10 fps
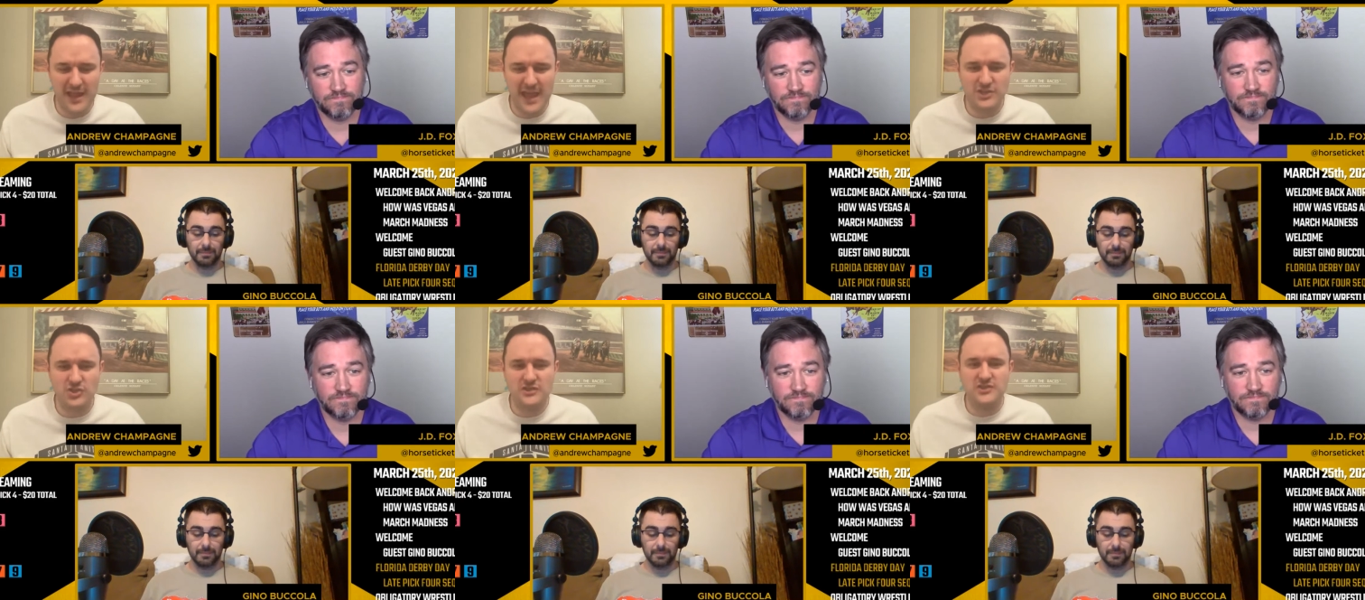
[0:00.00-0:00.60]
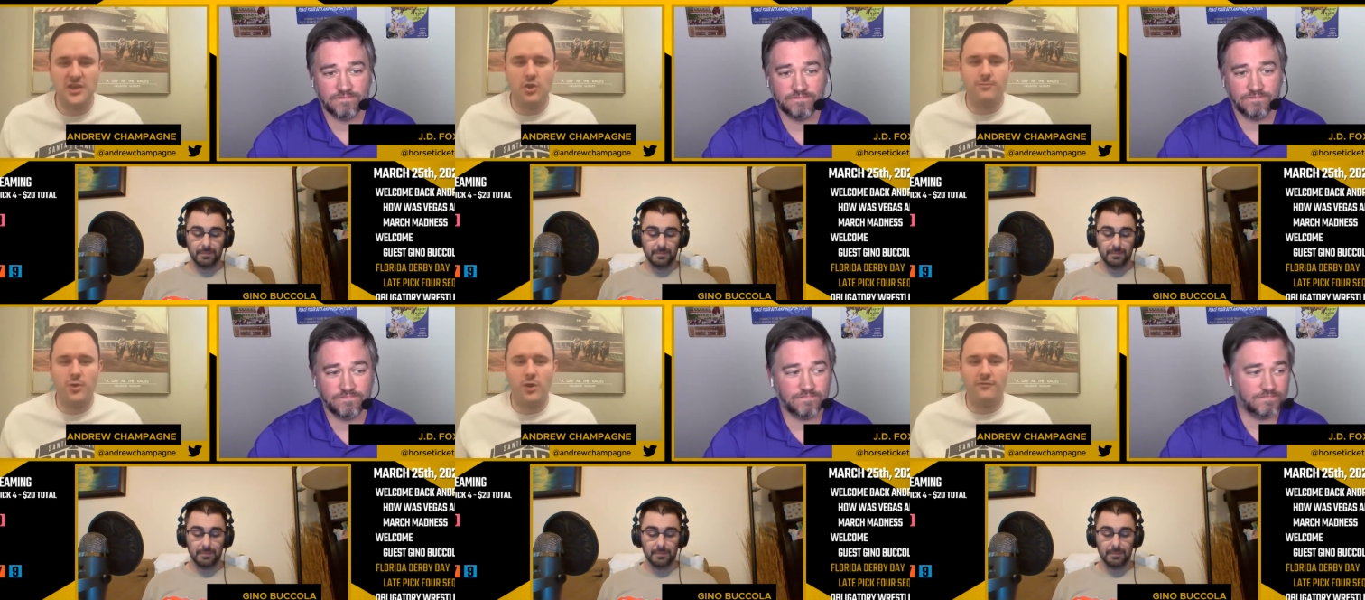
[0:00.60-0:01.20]
Speaker 1: actually scared
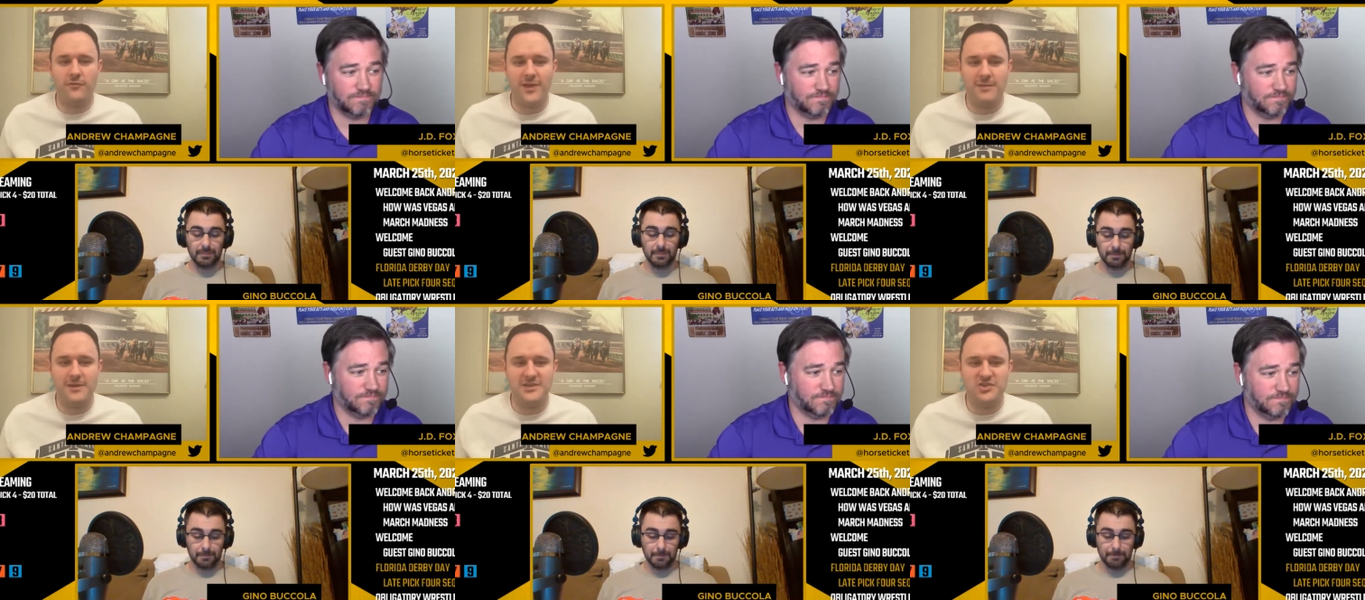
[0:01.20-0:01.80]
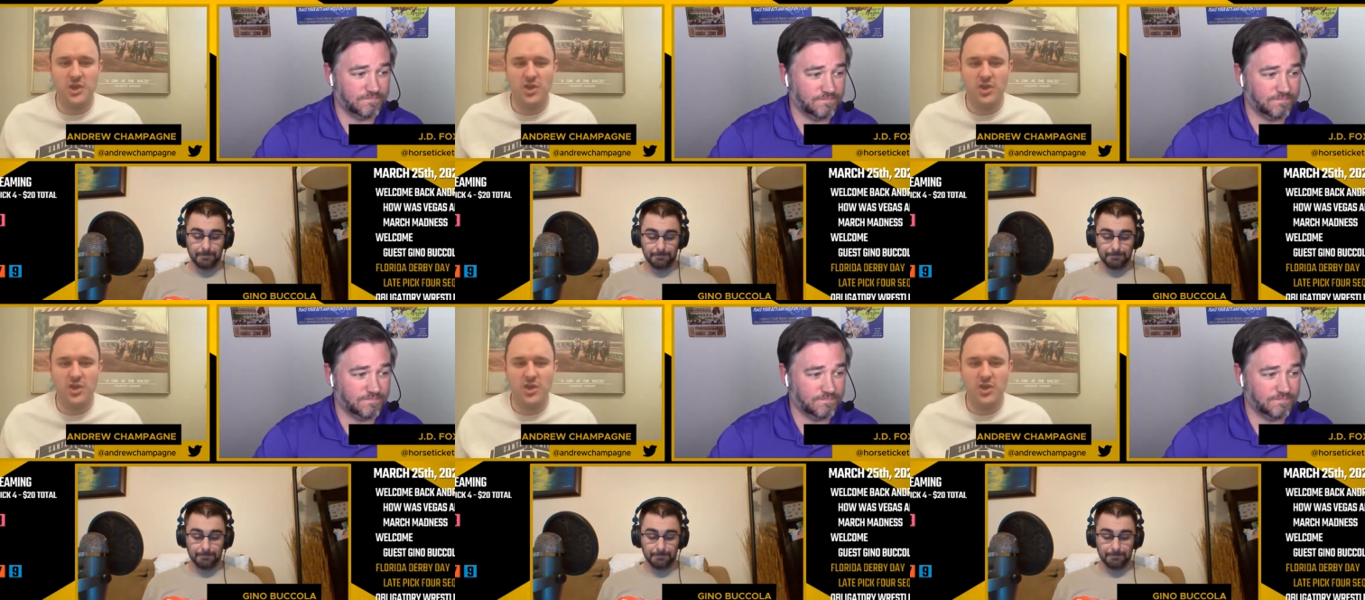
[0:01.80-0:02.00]
me off of him is